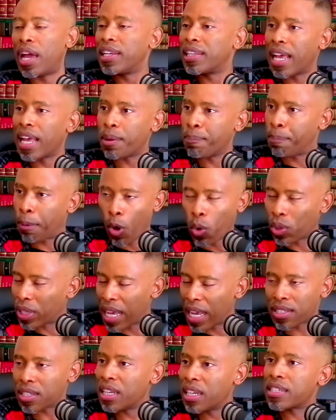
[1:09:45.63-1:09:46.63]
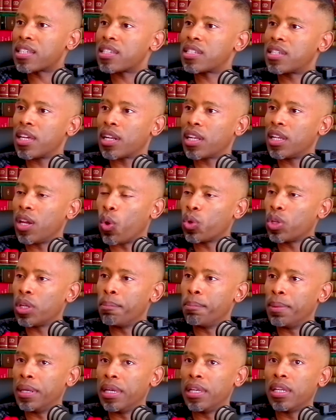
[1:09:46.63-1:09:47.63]
and that broke doesn't necessarily only
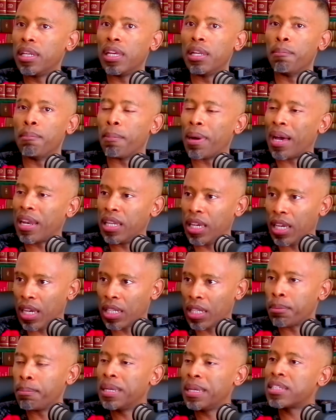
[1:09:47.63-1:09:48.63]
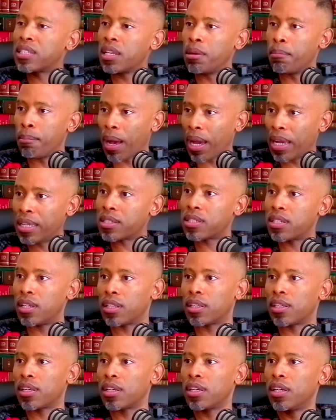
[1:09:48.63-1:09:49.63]
mean in money, it means in
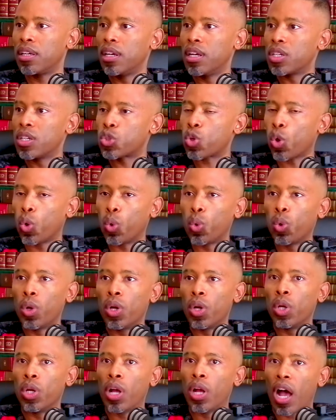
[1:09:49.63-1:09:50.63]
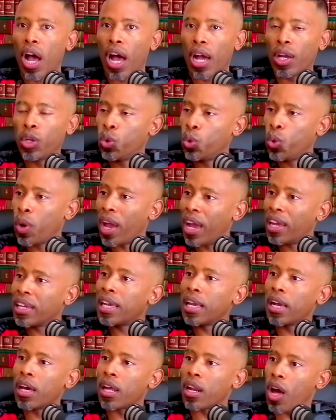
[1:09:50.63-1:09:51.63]
mindset. Mm. So are you
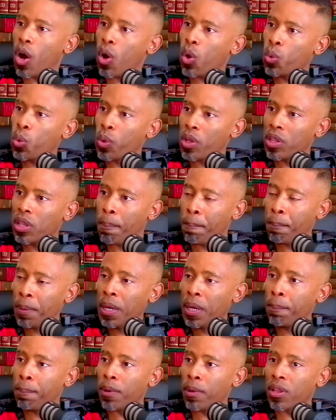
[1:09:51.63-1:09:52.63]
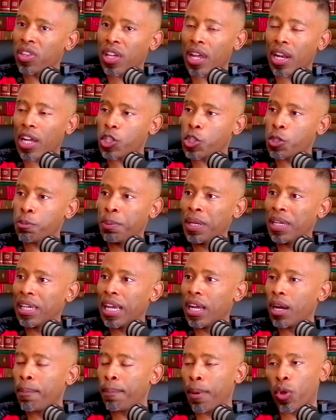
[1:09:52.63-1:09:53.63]
hanging around with the people that are
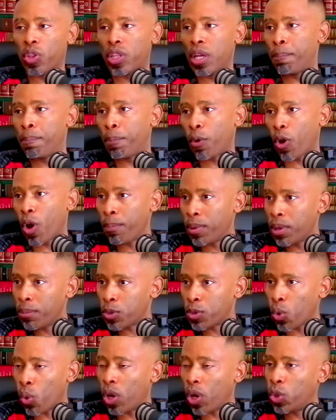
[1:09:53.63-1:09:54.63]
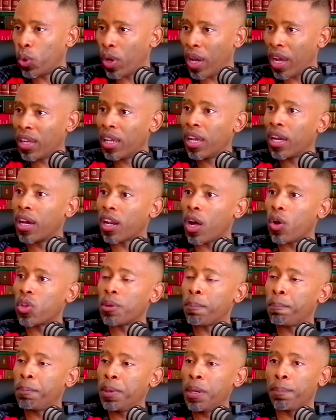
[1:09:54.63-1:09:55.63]
speaking about their problems or are you hanging around
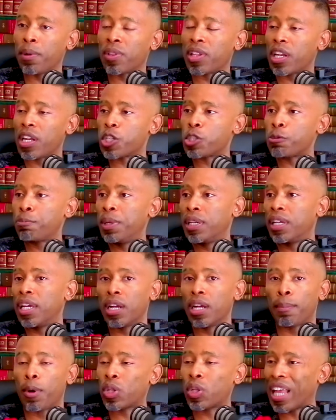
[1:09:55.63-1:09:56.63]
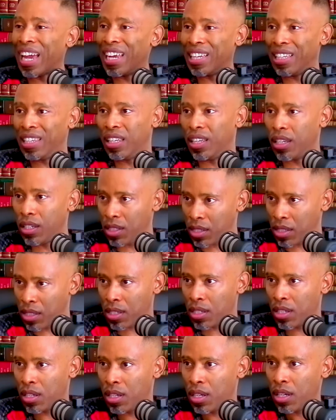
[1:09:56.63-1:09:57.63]
the people that are speaking about
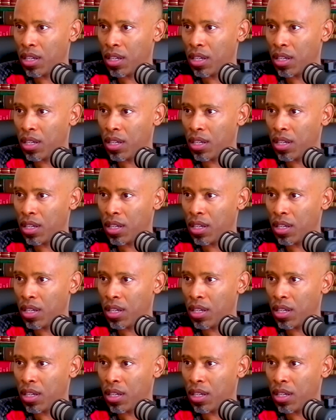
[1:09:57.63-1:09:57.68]
ideas?